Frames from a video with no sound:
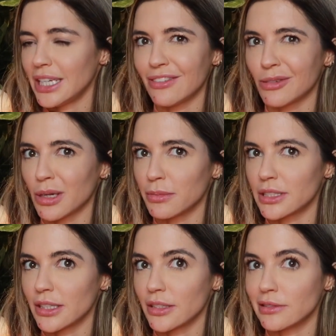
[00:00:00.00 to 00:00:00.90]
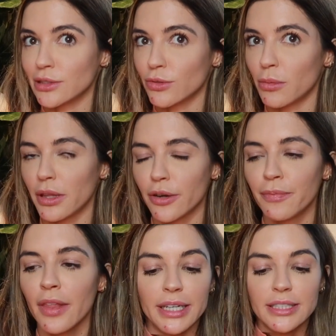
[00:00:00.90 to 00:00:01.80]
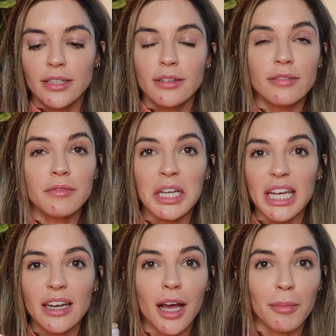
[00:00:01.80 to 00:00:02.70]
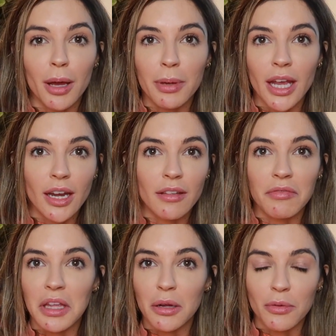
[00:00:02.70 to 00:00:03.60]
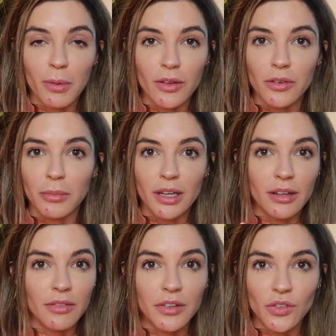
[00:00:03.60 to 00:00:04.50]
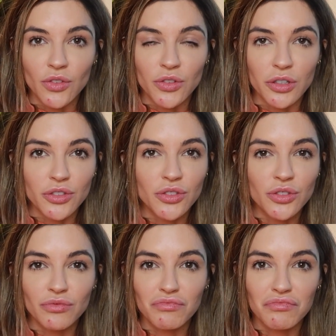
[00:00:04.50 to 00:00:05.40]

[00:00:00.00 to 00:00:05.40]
If I'm not mistaken, don't quote me though. But again, I'm not paid, they don't sponsor me. This is just,